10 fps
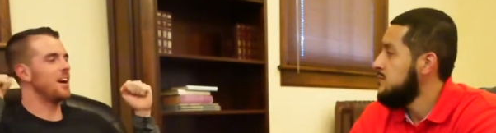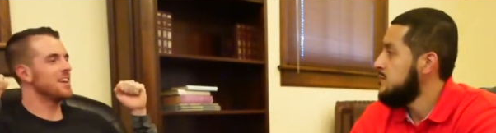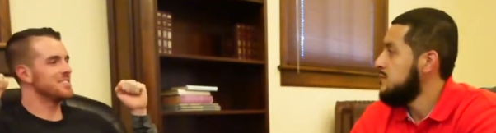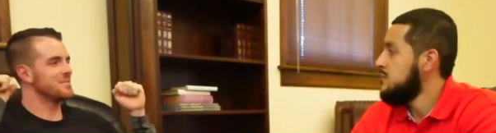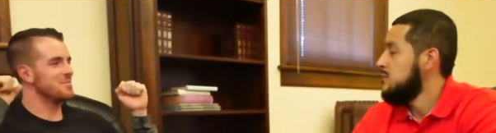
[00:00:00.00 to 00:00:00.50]

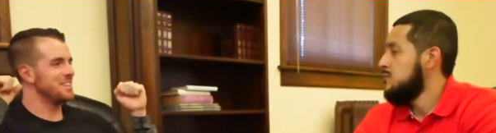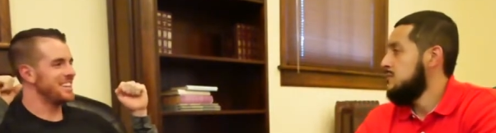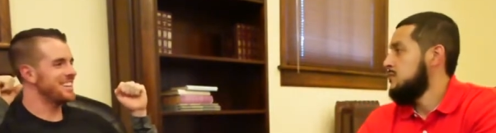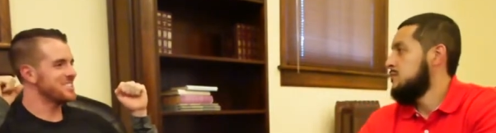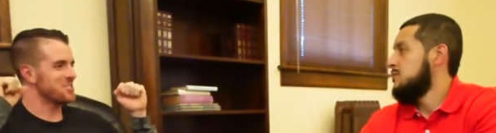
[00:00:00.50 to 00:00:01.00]
Speaker 1: got
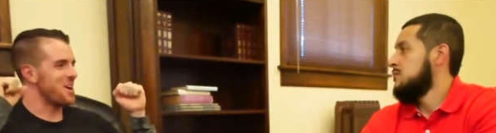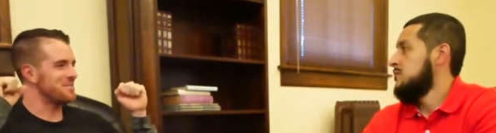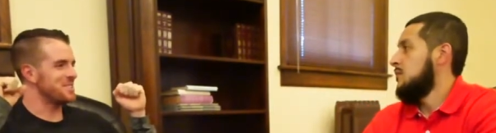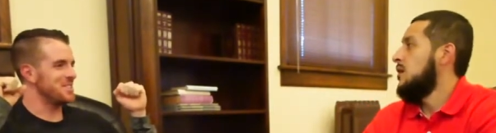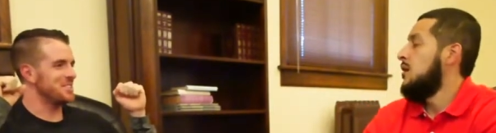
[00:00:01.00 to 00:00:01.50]
somebody
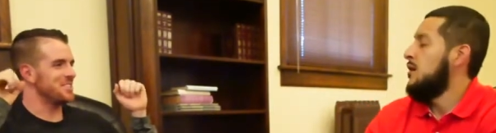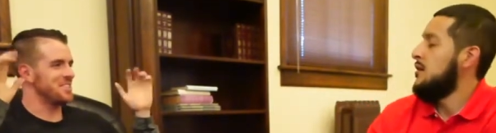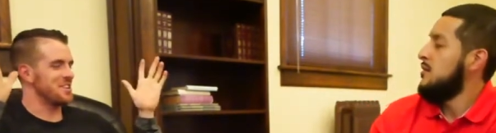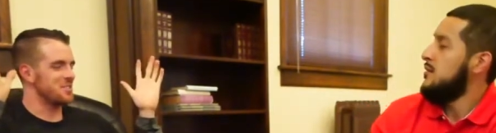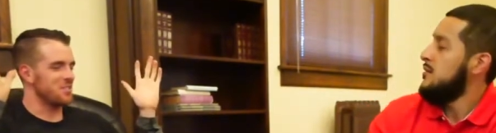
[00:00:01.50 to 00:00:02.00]
strapped to you
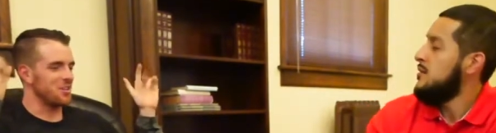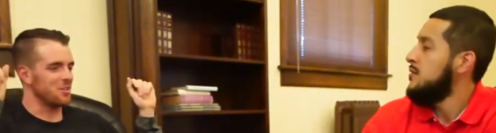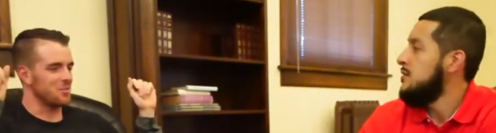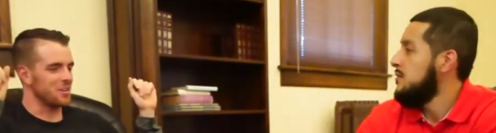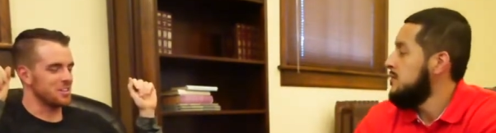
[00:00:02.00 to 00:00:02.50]
and they're doing all
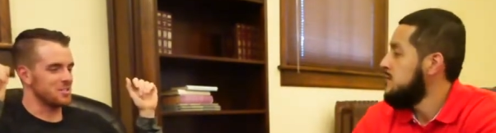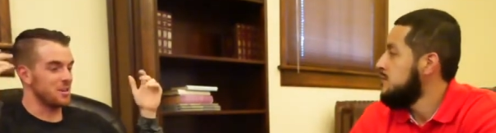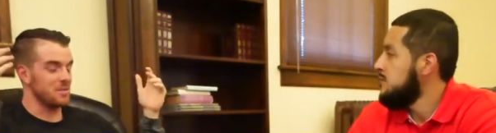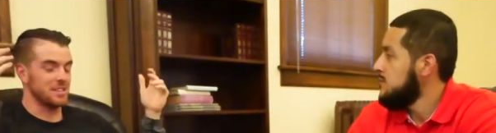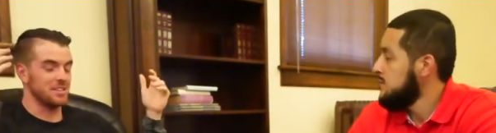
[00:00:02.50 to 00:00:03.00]
the work.
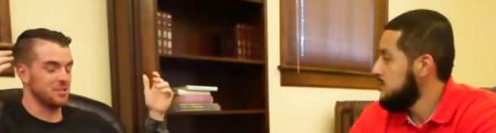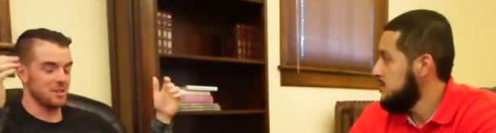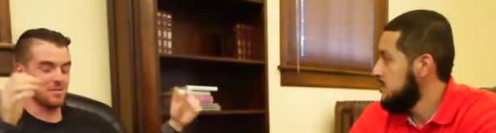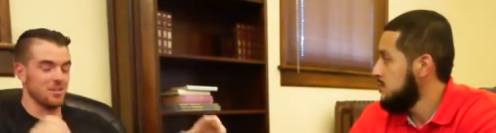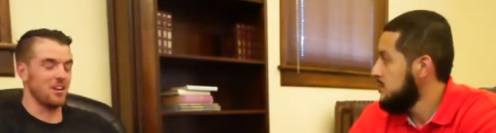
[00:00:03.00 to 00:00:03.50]
So, I mean,
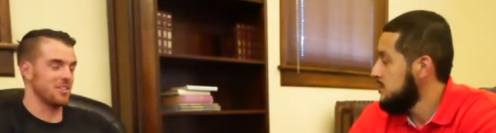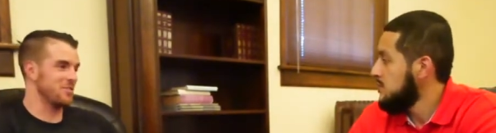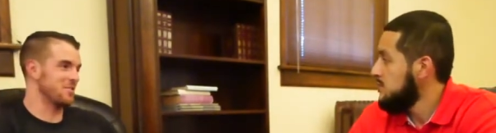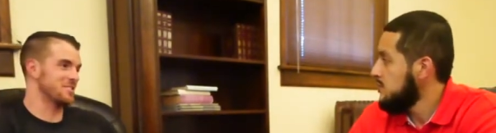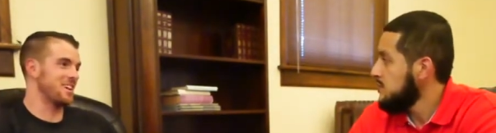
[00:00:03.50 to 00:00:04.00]
don't get me wrong,
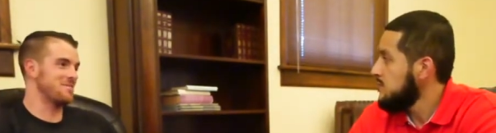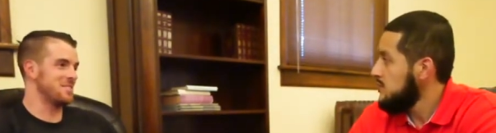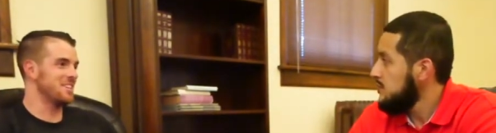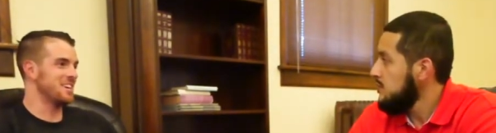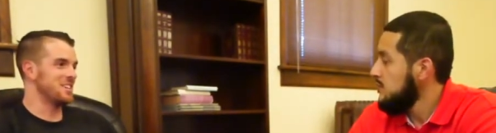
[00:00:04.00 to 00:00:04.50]
the first time
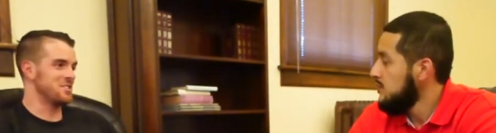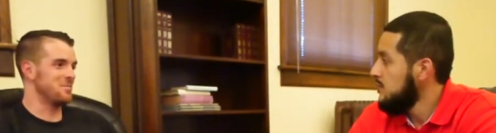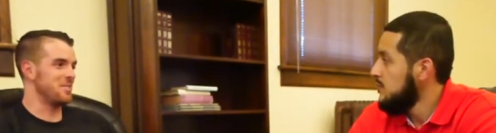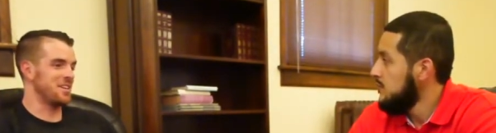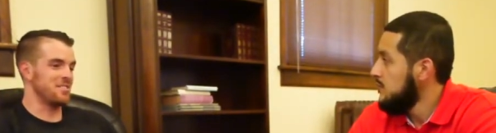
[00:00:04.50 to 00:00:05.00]
you
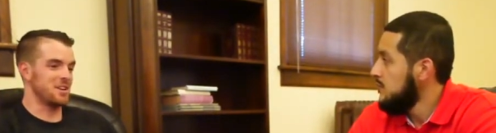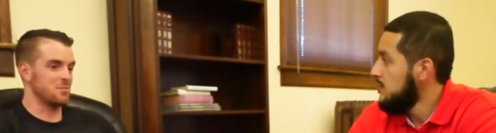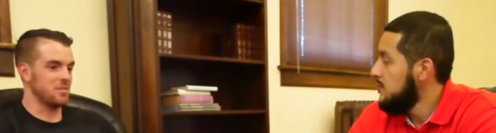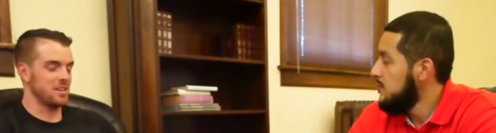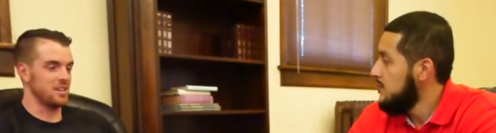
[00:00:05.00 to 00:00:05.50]
jump out of an
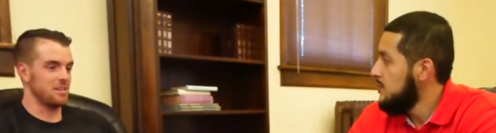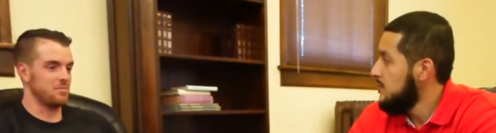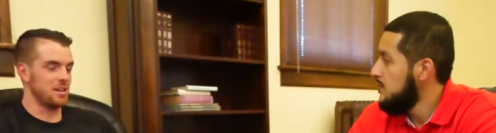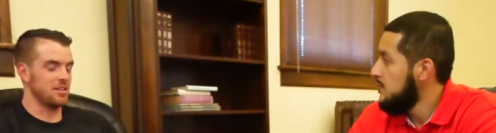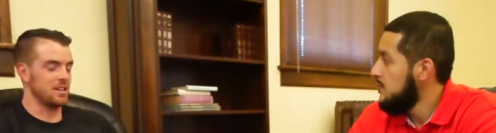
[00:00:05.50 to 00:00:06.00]
airplane,
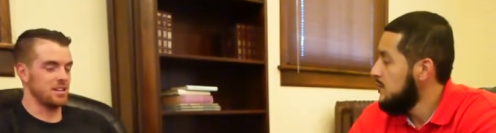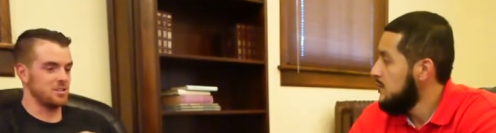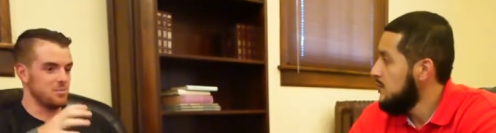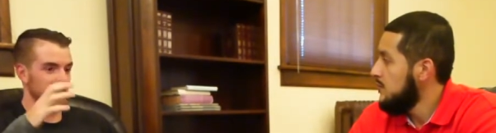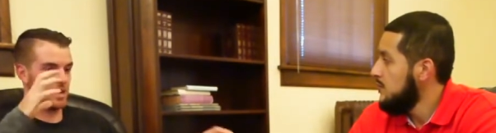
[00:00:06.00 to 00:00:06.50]

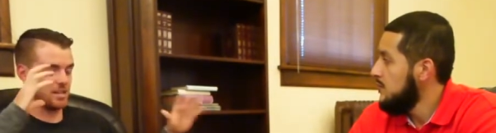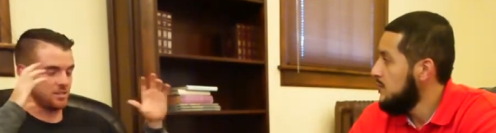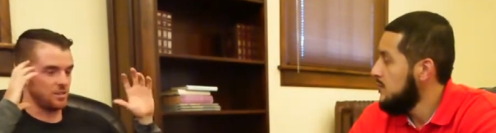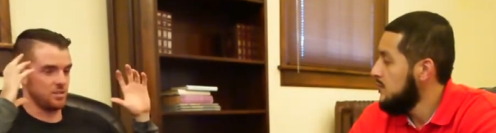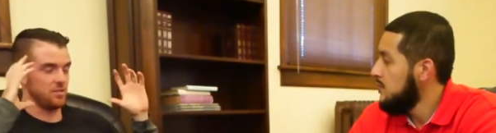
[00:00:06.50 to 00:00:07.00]
period, your brain
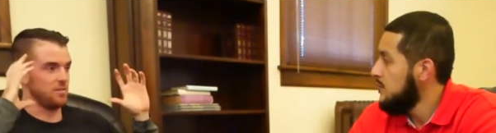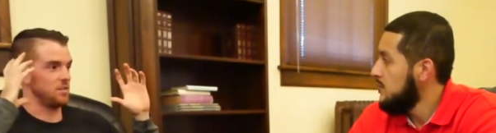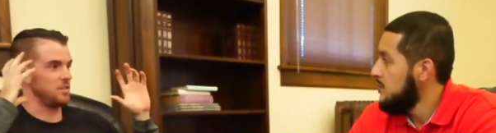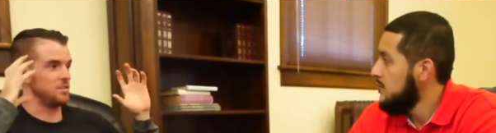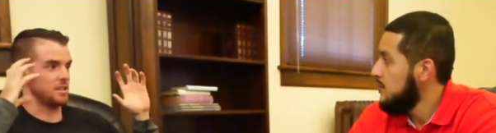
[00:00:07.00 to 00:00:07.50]
is on
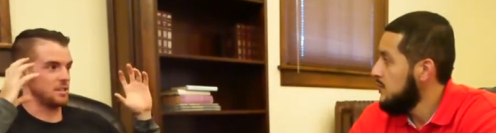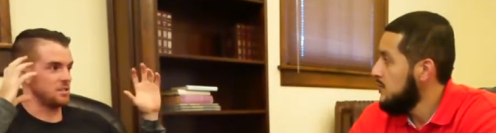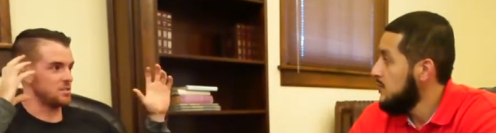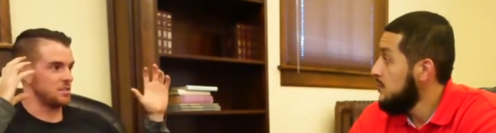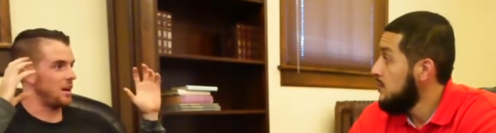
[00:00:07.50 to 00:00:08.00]
overload. It's like,
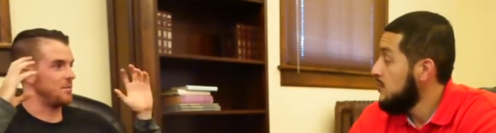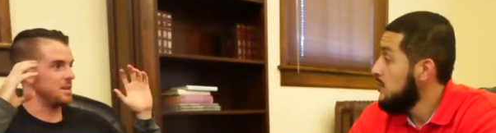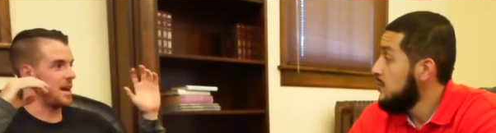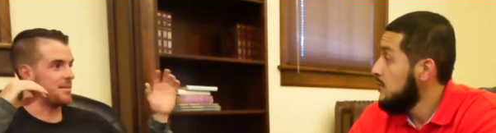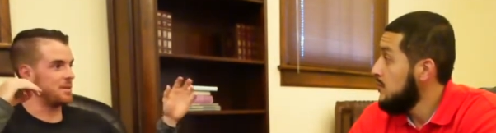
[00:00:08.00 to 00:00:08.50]
this should not
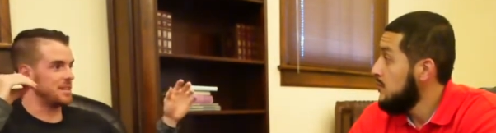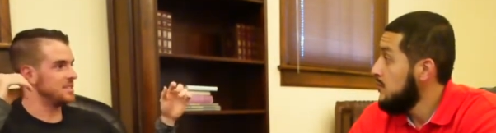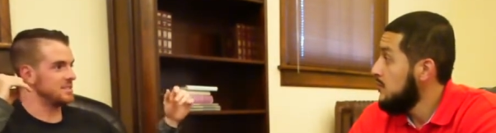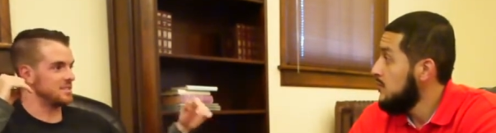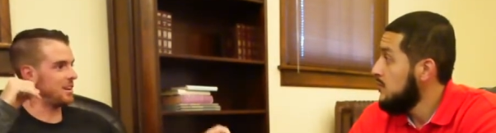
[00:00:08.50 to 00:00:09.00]
be
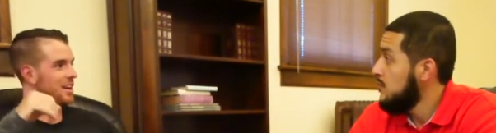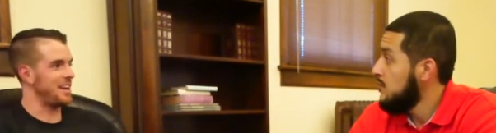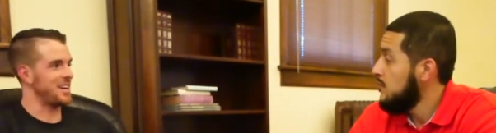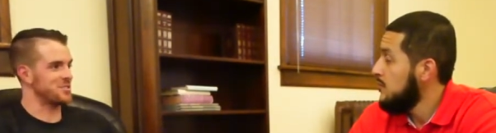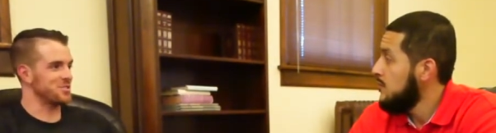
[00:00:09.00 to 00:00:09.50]
happening. This is
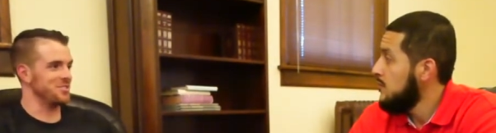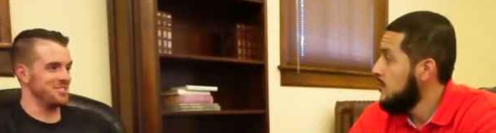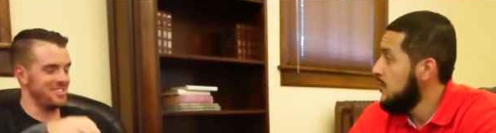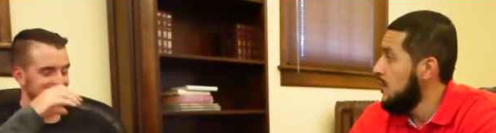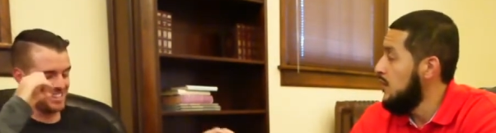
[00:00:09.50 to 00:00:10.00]
not natural.
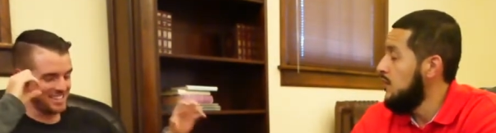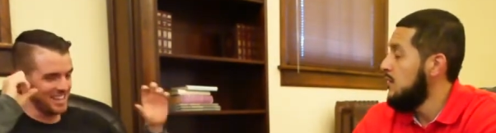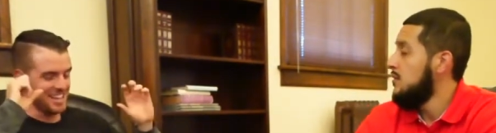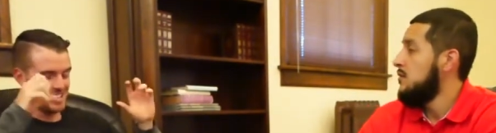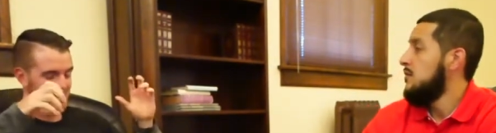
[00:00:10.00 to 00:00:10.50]
You
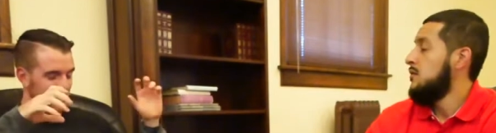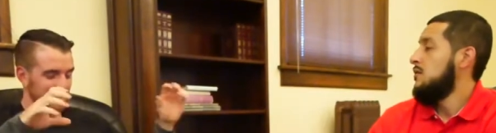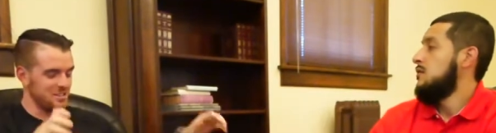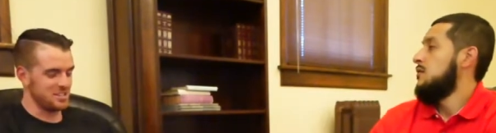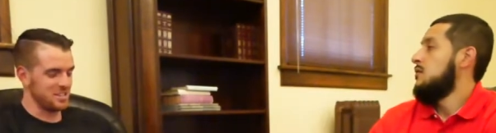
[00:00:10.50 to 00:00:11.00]
get
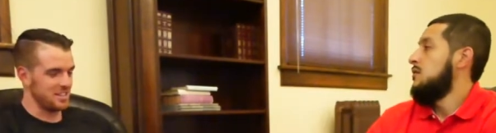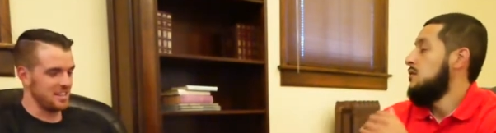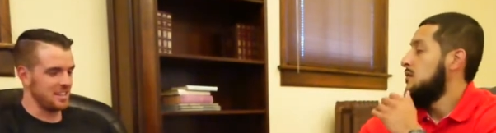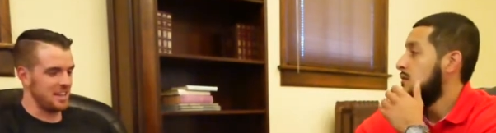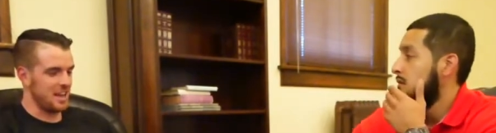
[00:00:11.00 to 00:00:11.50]
tunnel
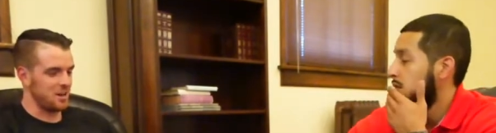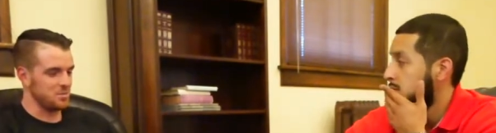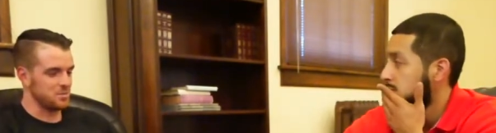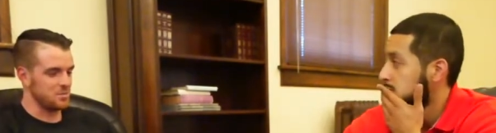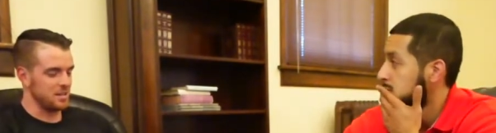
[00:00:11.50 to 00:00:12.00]
vision, and that
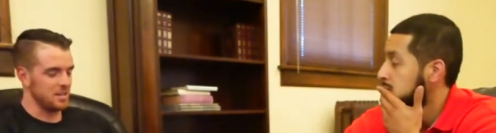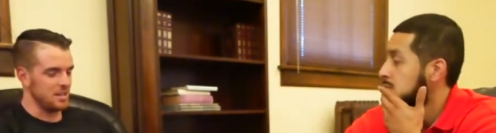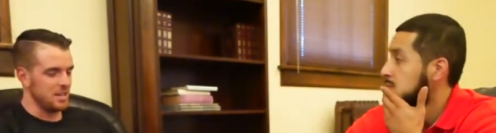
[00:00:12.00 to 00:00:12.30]
helps. But,